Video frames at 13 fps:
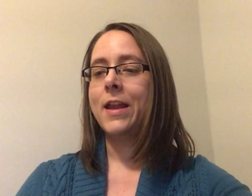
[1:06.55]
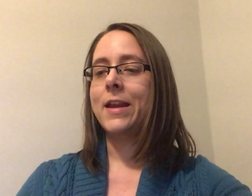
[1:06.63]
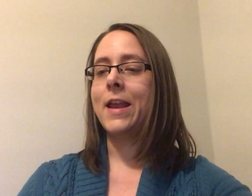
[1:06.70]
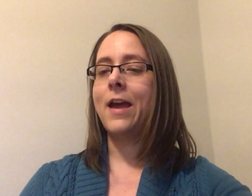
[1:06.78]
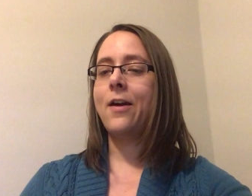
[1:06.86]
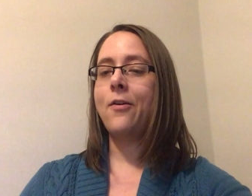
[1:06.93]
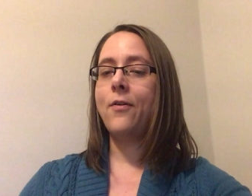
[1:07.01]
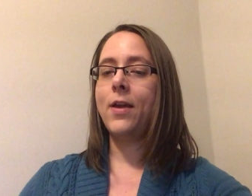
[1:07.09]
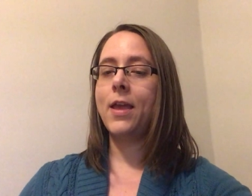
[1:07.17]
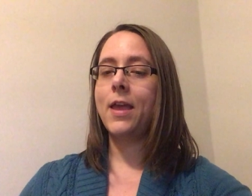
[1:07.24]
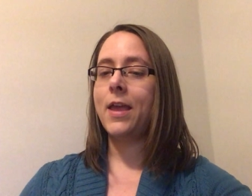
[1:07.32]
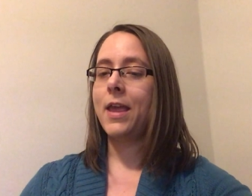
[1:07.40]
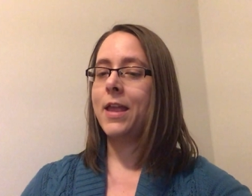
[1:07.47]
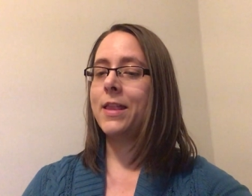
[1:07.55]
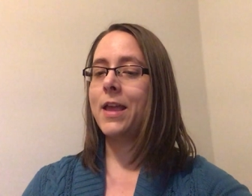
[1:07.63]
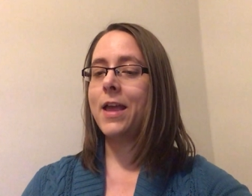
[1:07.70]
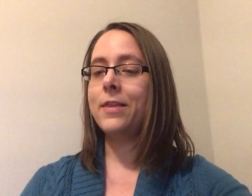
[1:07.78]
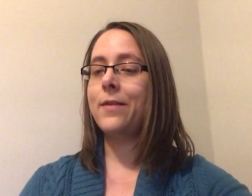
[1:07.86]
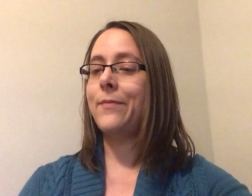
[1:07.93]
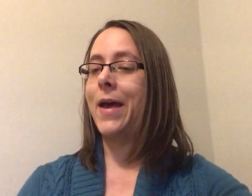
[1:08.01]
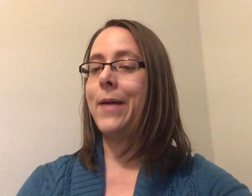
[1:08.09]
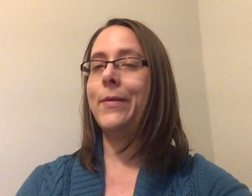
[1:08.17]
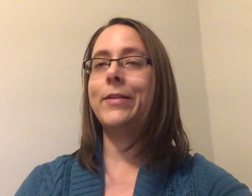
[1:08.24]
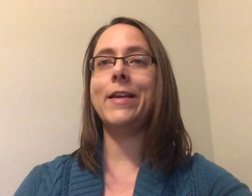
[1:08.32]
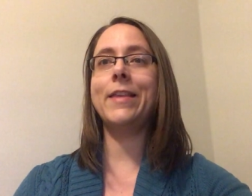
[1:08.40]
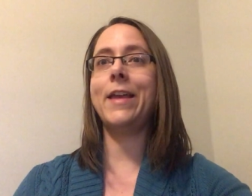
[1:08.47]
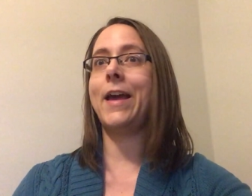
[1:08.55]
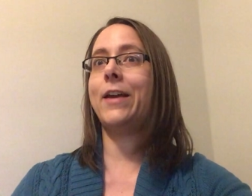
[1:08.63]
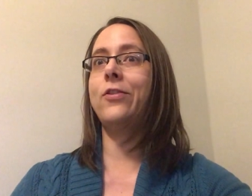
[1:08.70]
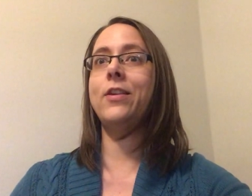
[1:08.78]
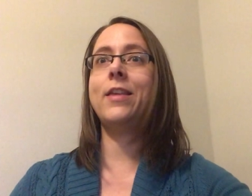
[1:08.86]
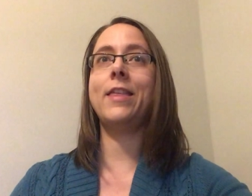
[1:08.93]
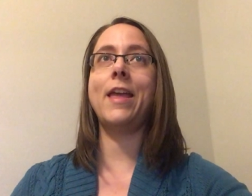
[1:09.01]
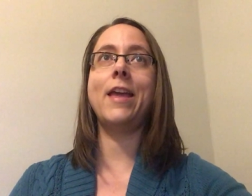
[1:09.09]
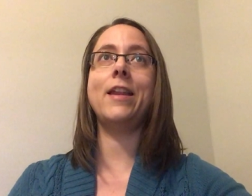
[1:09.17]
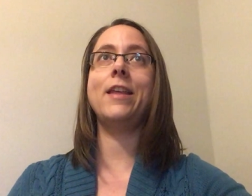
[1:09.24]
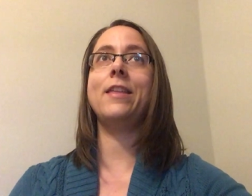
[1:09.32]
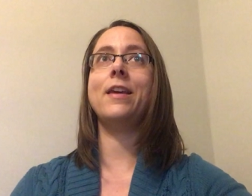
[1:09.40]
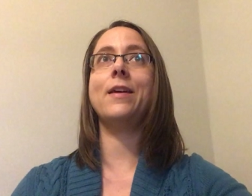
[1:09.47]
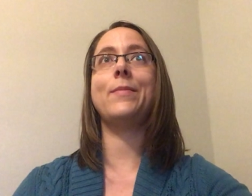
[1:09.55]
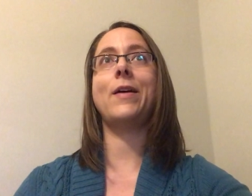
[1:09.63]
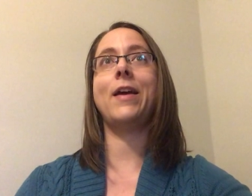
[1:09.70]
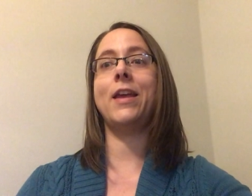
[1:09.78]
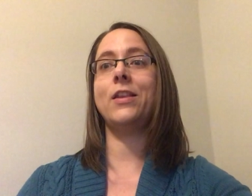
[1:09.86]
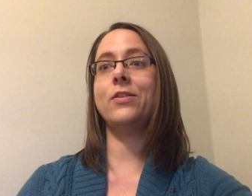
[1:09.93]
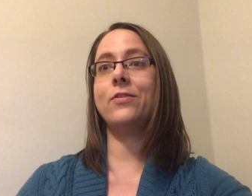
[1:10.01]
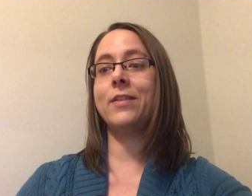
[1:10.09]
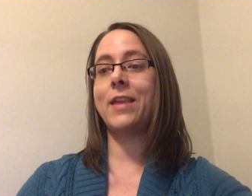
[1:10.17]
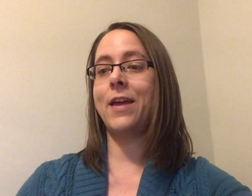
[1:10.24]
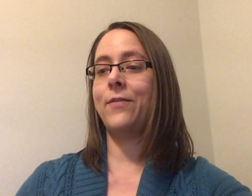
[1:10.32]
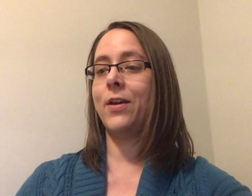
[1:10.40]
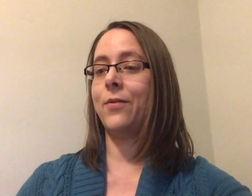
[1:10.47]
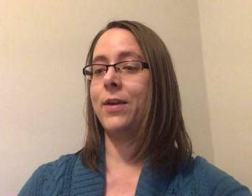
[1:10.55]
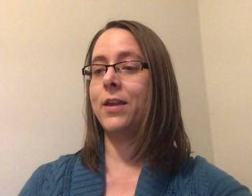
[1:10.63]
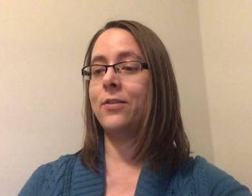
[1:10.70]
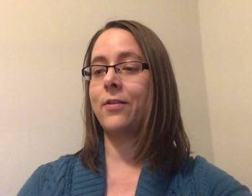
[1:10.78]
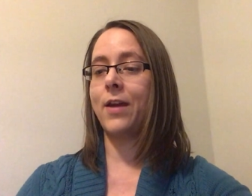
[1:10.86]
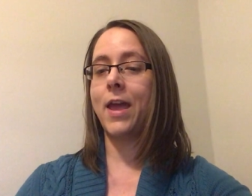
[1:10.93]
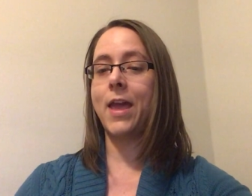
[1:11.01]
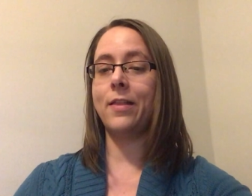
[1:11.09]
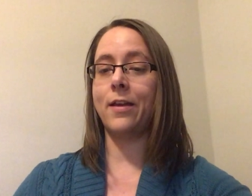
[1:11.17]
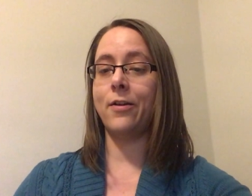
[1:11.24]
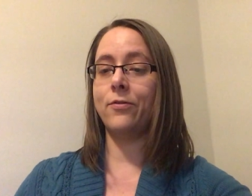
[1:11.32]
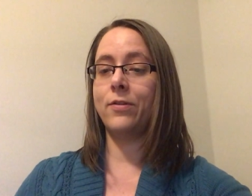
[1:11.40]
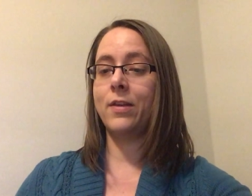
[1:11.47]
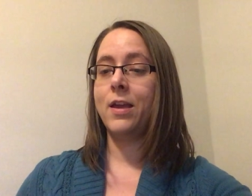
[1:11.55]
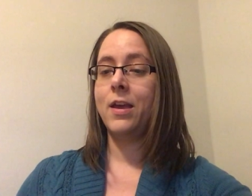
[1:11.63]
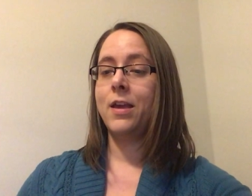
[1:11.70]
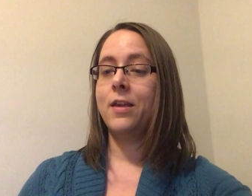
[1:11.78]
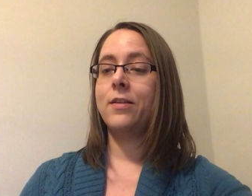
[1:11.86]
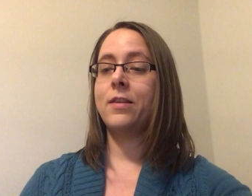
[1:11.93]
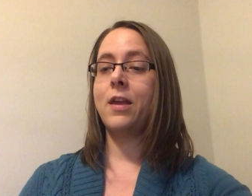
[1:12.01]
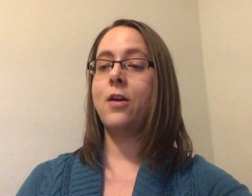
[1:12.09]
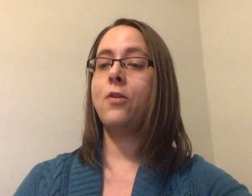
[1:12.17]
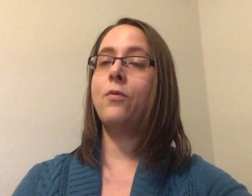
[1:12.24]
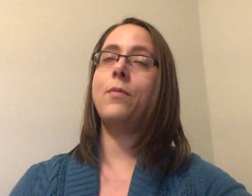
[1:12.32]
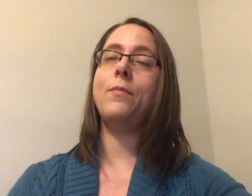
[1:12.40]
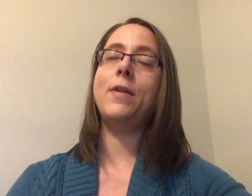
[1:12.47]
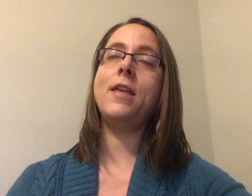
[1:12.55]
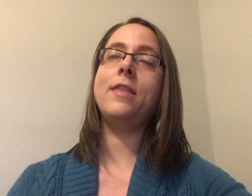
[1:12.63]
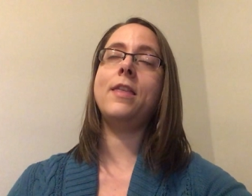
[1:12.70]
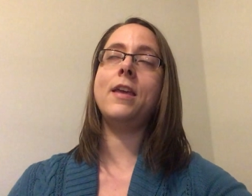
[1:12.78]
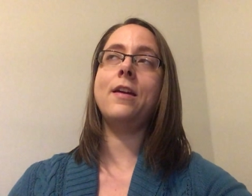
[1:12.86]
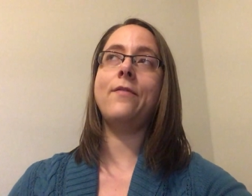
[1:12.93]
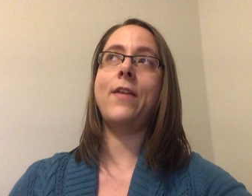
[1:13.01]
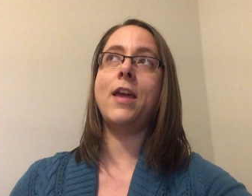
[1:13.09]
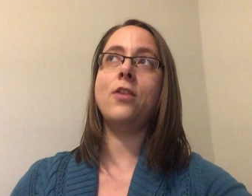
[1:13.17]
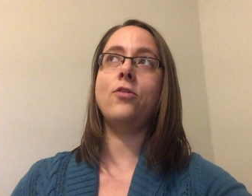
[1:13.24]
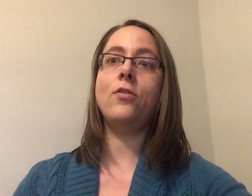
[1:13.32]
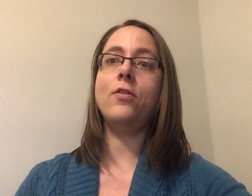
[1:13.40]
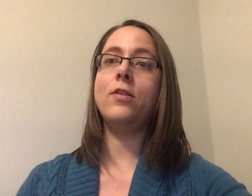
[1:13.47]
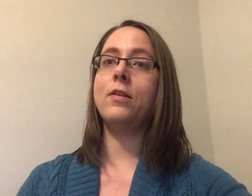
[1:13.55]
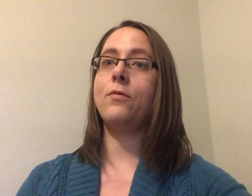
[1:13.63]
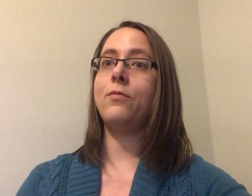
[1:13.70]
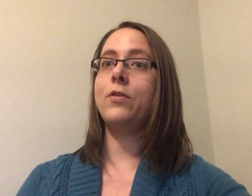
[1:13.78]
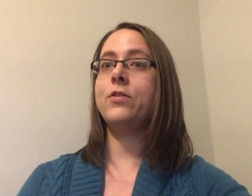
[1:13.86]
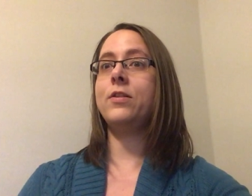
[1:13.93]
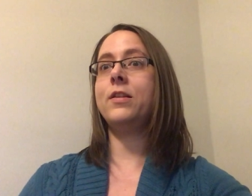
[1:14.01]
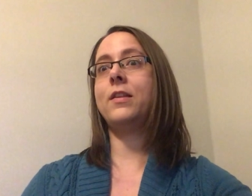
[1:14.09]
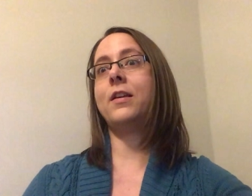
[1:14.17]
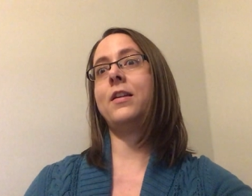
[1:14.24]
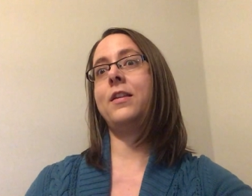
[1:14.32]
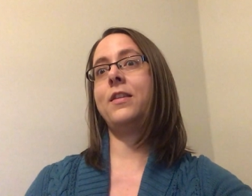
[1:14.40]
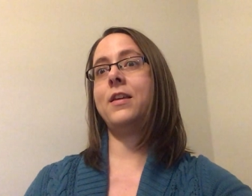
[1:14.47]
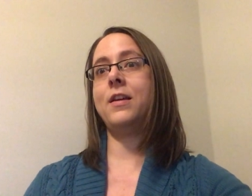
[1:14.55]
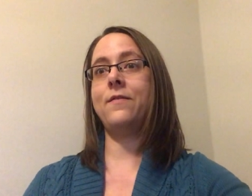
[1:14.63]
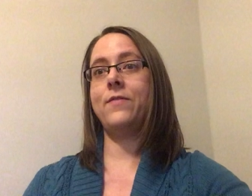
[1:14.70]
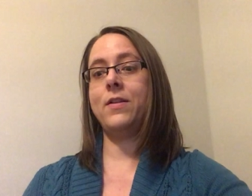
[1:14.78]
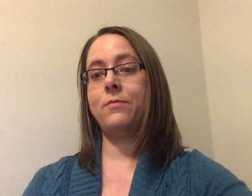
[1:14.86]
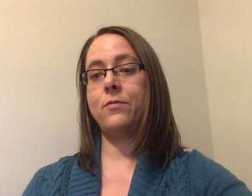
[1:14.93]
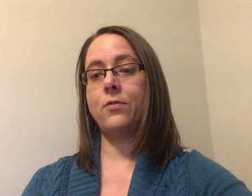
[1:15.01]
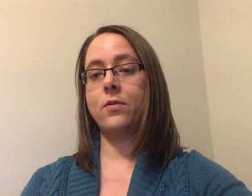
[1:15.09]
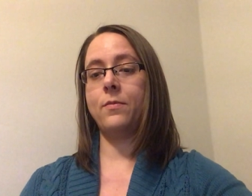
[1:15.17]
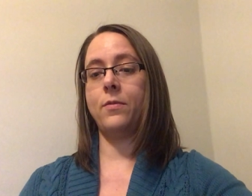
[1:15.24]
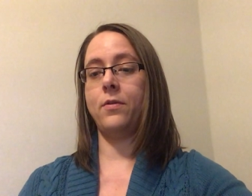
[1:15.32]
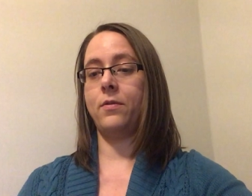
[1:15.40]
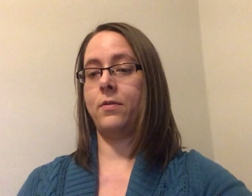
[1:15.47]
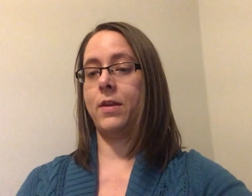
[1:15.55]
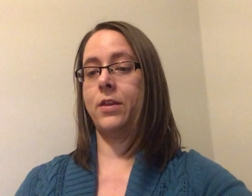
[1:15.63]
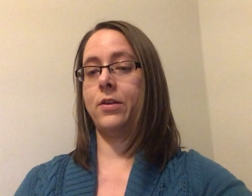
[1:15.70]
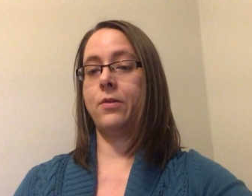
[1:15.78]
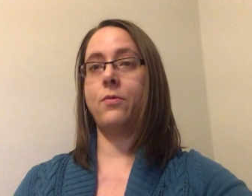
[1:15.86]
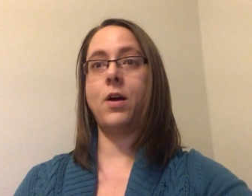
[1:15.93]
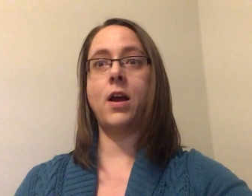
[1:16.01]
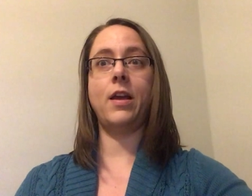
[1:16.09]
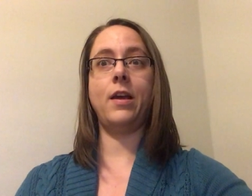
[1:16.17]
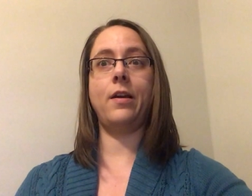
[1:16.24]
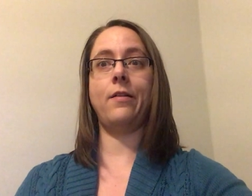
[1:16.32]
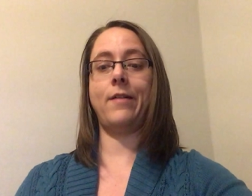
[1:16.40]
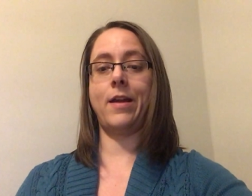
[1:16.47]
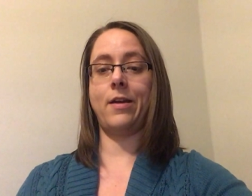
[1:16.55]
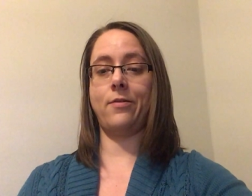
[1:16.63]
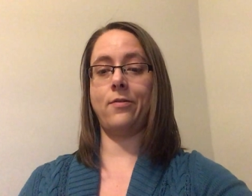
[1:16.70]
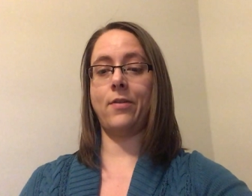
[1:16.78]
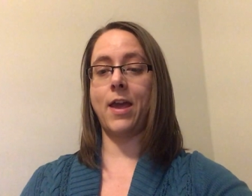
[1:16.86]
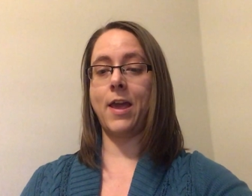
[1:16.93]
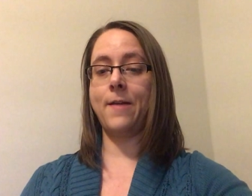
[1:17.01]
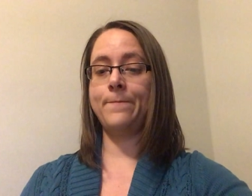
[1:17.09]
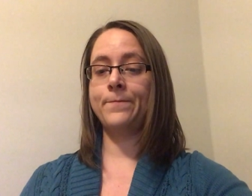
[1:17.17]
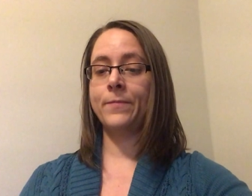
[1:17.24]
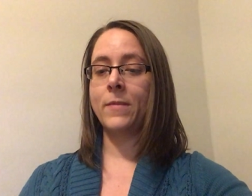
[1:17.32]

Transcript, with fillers: Now, it does, the Bible doesn't actually say anything about angels having wings or halos. So when we think of angels, we're just going to think of them normal, like they're walking around, okay?